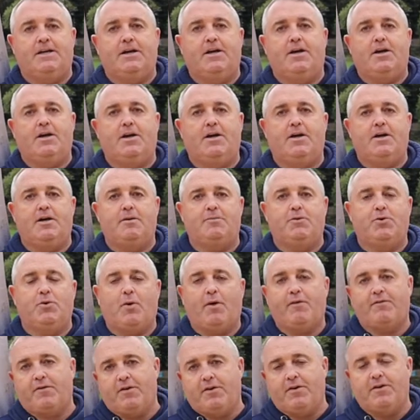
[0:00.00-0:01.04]
You
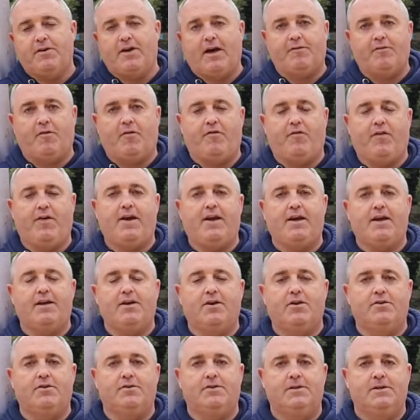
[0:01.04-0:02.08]
know, have a
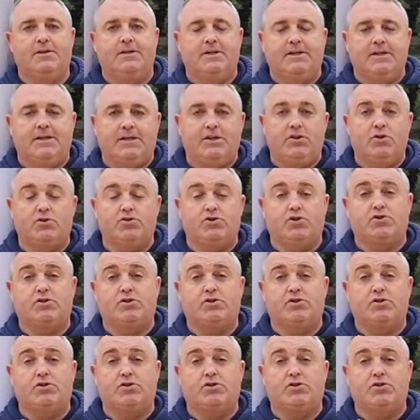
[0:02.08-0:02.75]
feed, and you know,